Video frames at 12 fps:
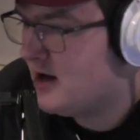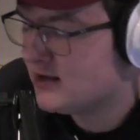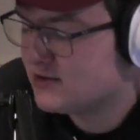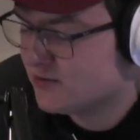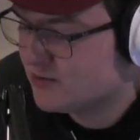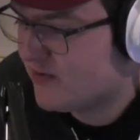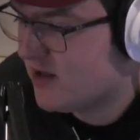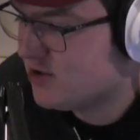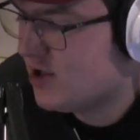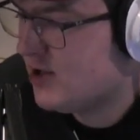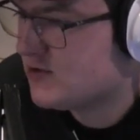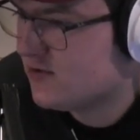So it's when they
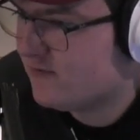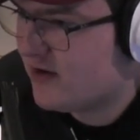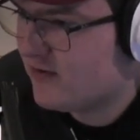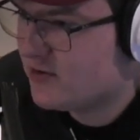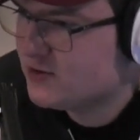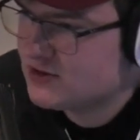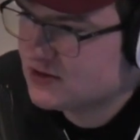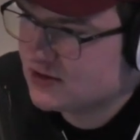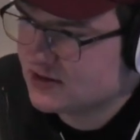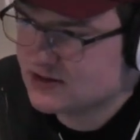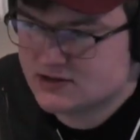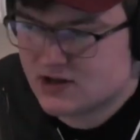change their feathers
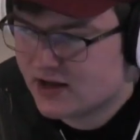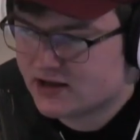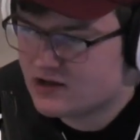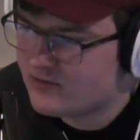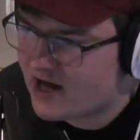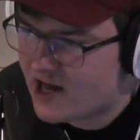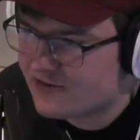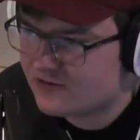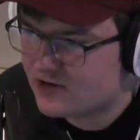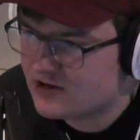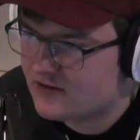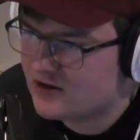because it's not like they bath or anything.